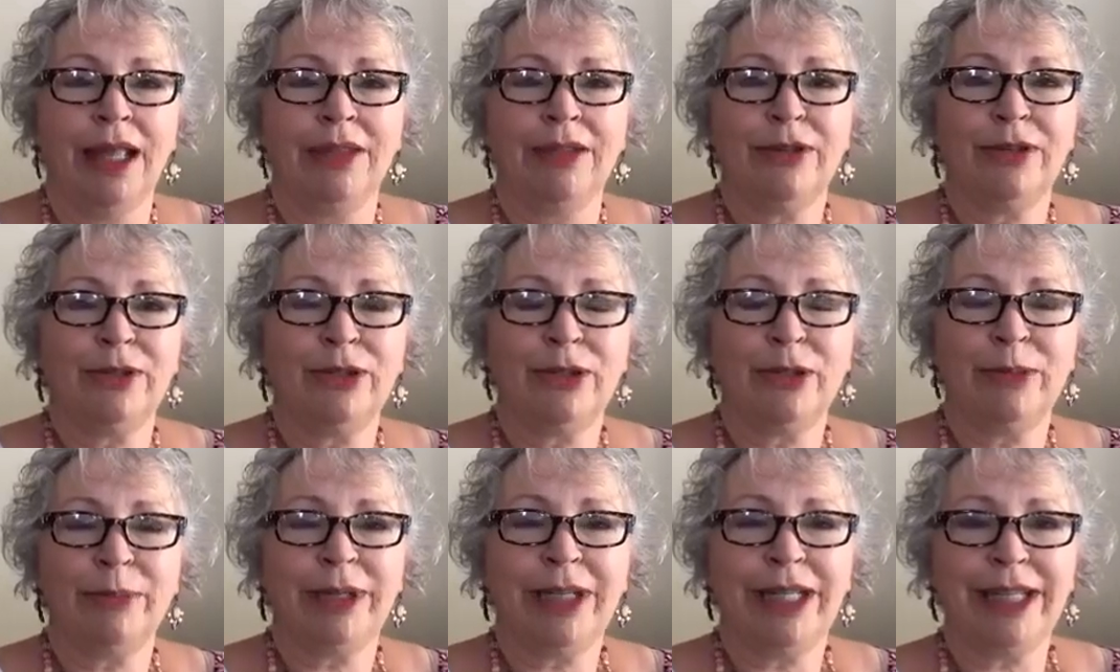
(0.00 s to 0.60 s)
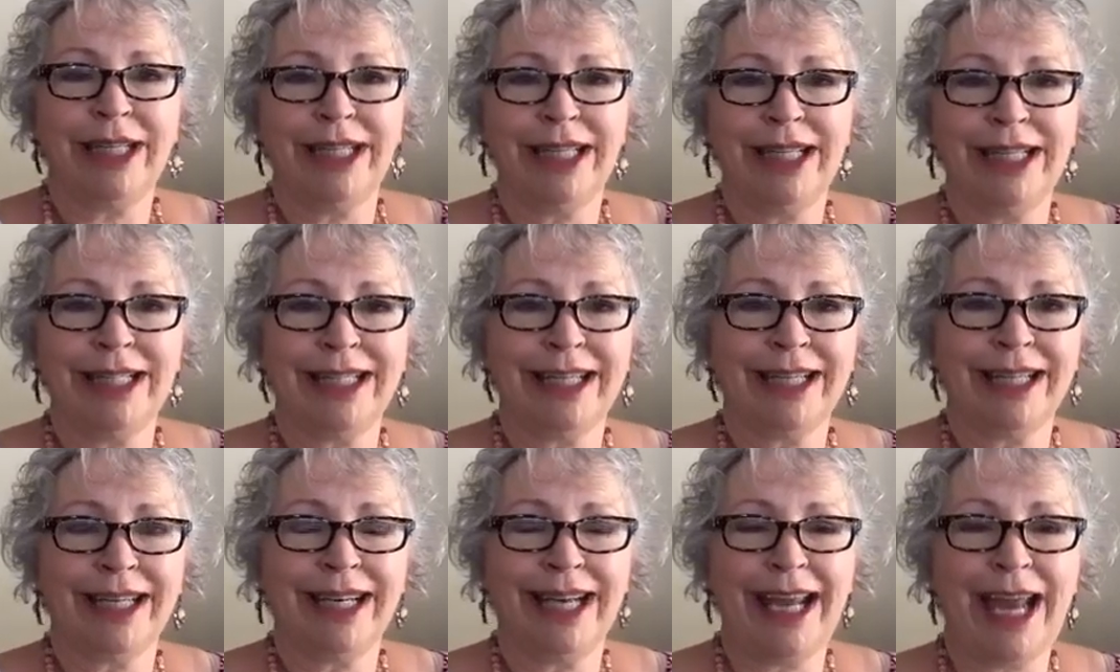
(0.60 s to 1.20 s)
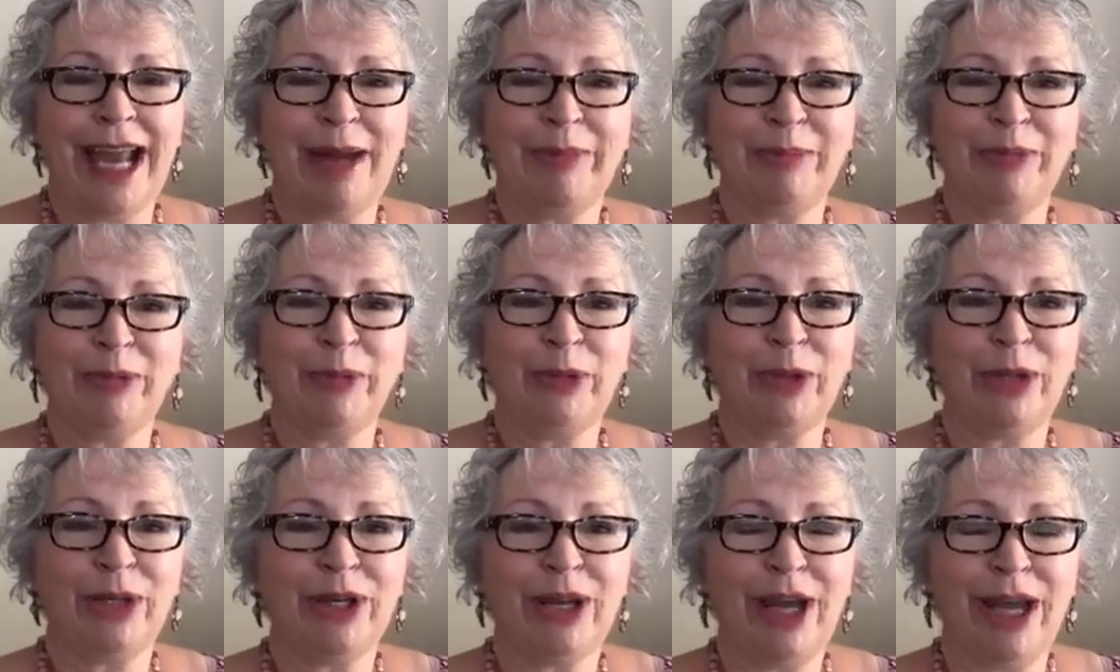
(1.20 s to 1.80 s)
There's too many things that can happen
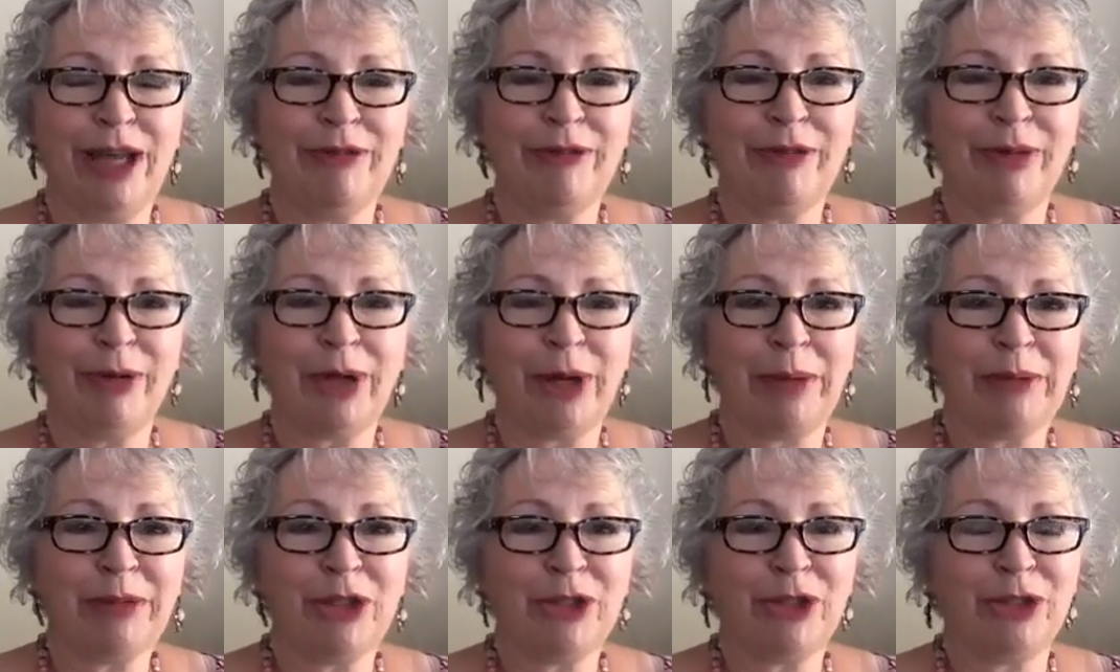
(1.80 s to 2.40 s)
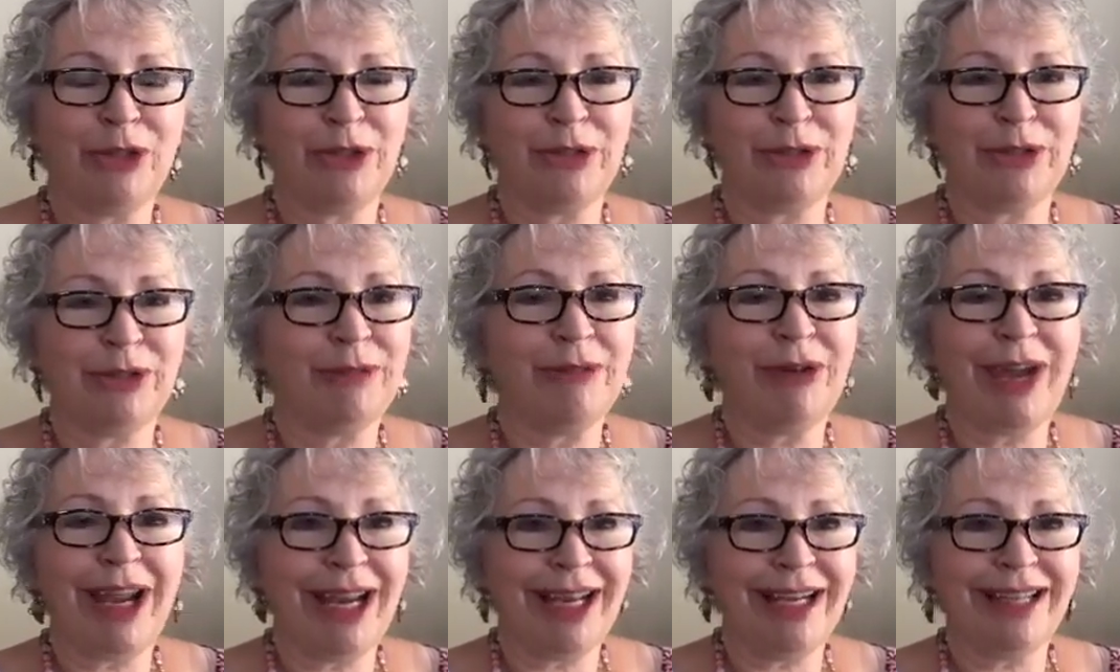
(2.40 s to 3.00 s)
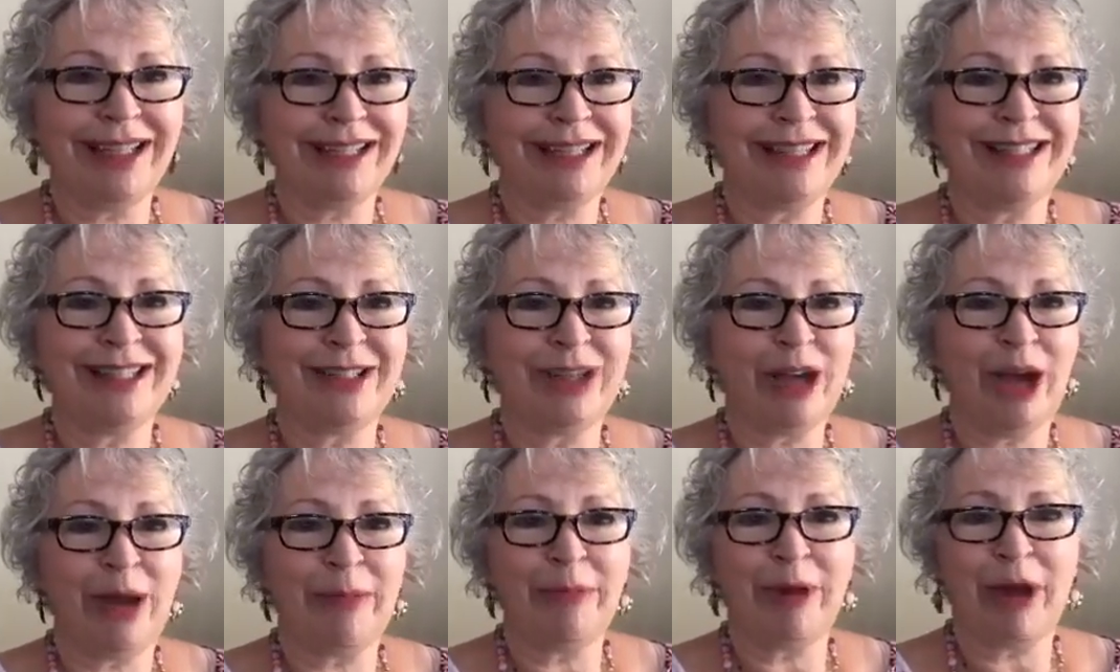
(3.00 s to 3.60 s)
with an iPhone. I'm sure there's a way to
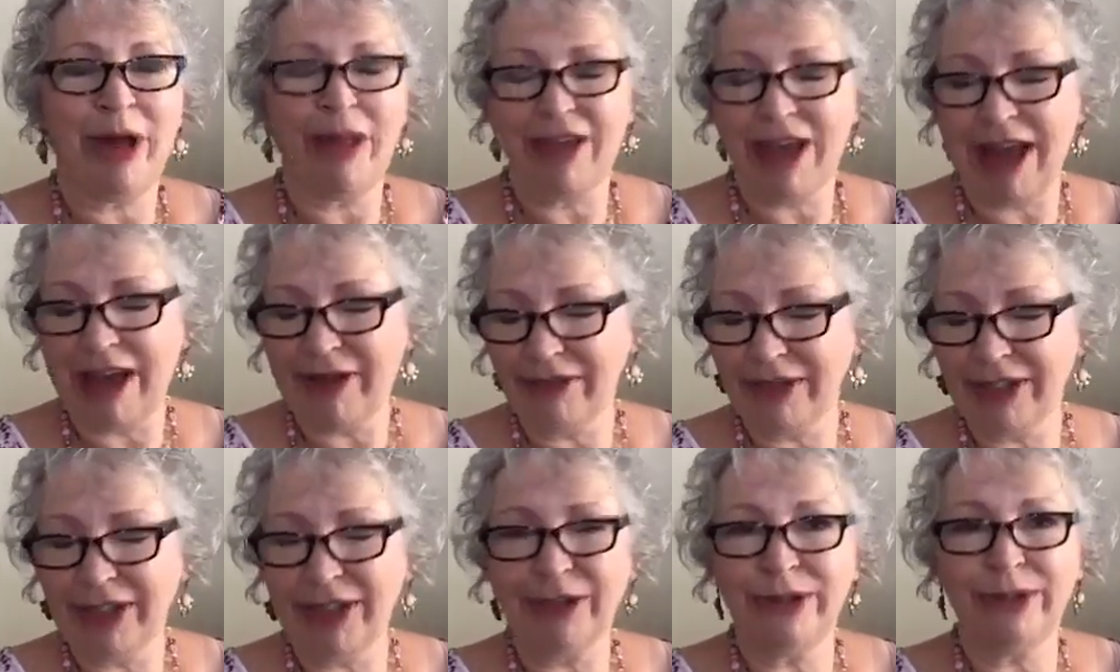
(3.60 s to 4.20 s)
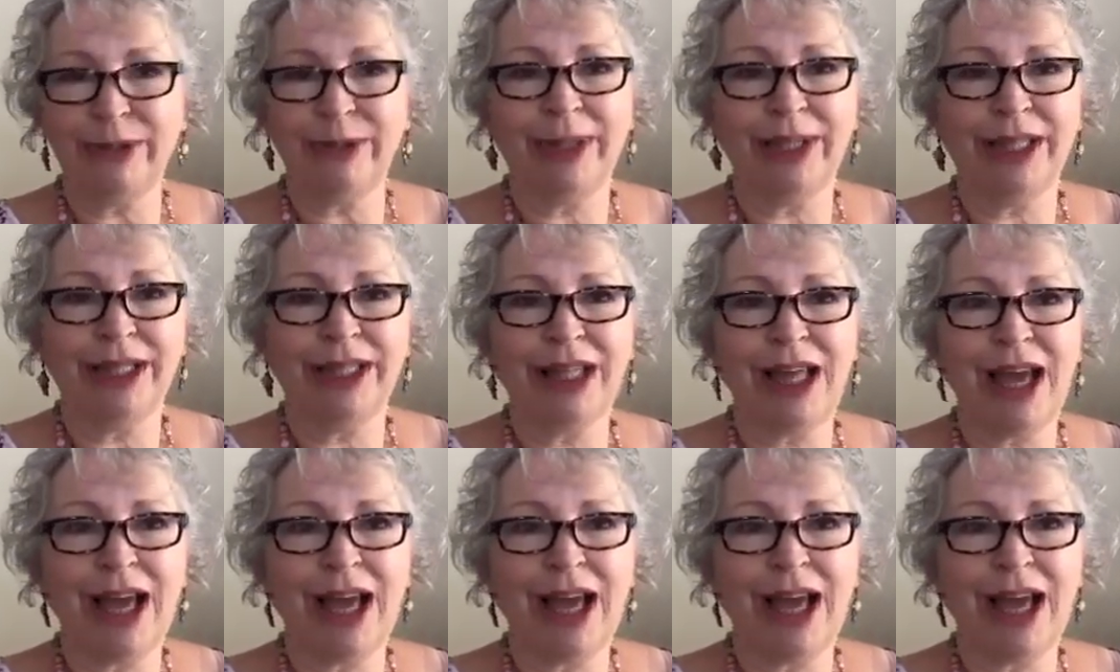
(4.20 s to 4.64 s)
stop all that when you're doing a